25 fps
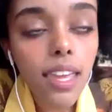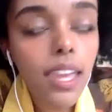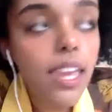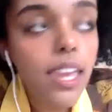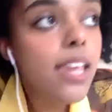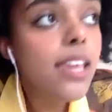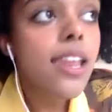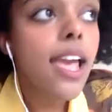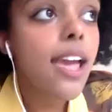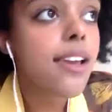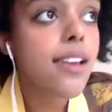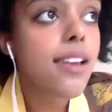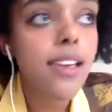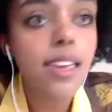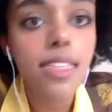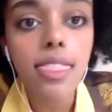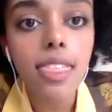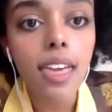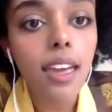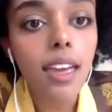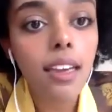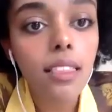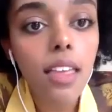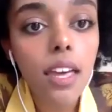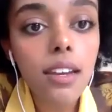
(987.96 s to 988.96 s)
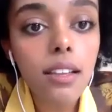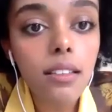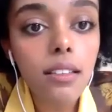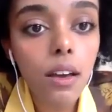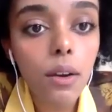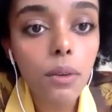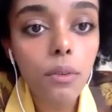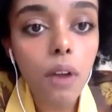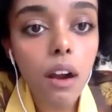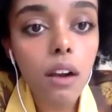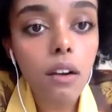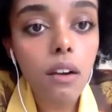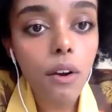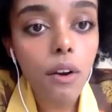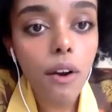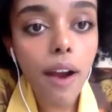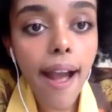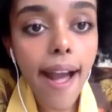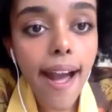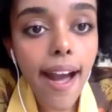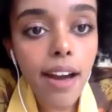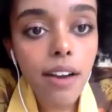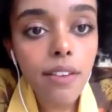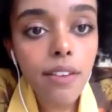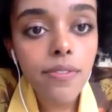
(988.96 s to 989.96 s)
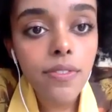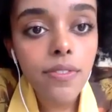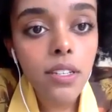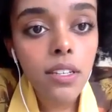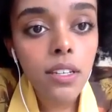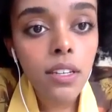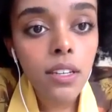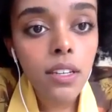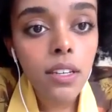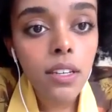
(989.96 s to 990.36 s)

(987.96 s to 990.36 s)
in anything, let alone our craft.